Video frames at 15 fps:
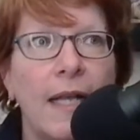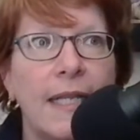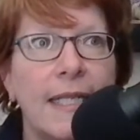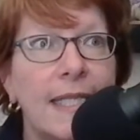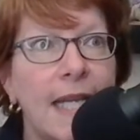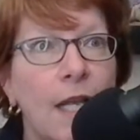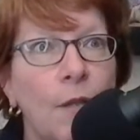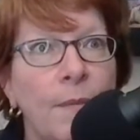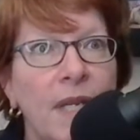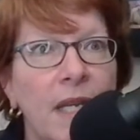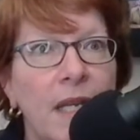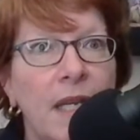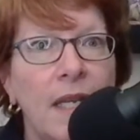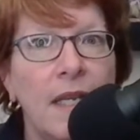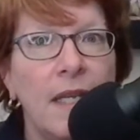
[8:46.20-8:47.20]
tell
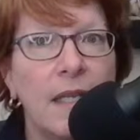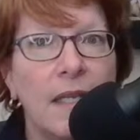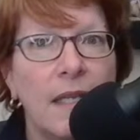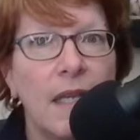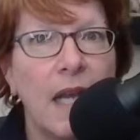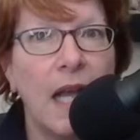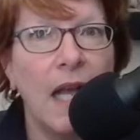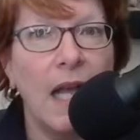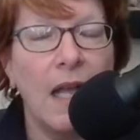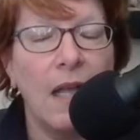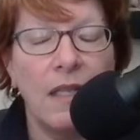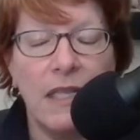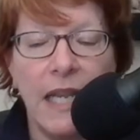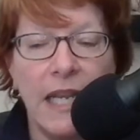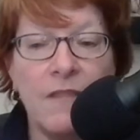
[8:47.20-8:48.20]
me,
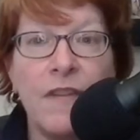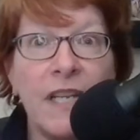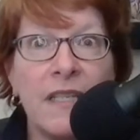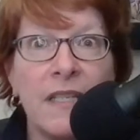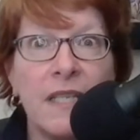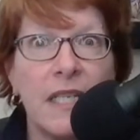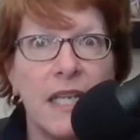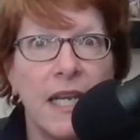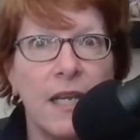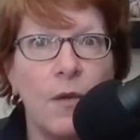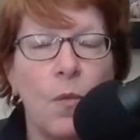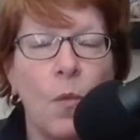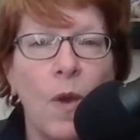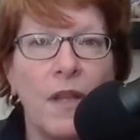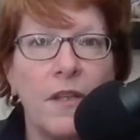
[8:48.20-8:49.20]
investigate
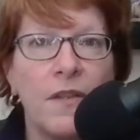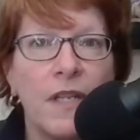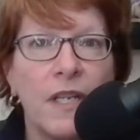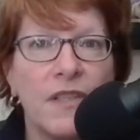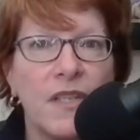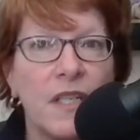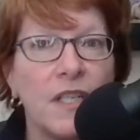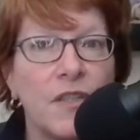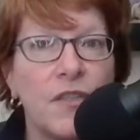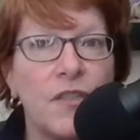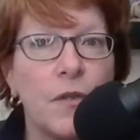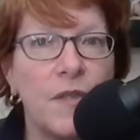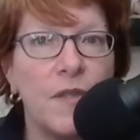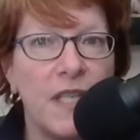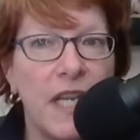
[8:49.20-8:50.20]
whether there's an
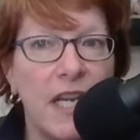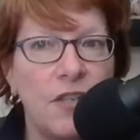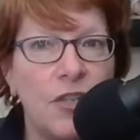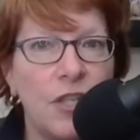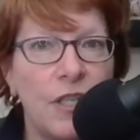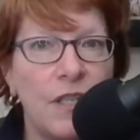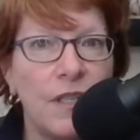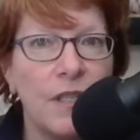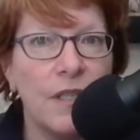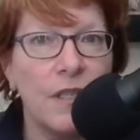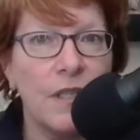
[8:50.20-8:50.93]
association